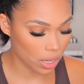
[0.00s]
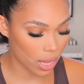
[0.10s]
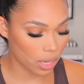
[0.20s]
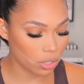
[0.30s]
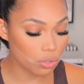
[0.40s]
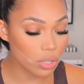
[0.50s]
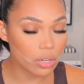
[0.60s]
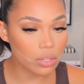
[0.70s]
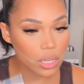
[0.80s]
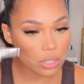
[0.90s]
Like, you
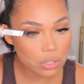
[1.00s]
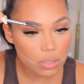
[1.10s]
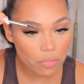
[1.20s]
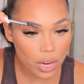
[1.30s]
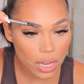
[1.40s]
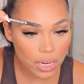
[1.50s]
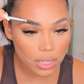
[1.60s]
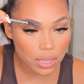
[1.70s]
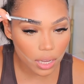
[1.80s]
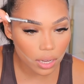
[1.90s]
literally can use it for
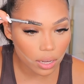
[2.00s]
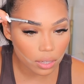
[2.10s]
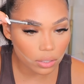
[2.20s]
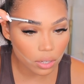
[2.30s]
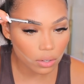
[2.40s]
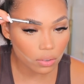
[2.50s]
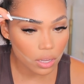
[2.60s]
anything, you know?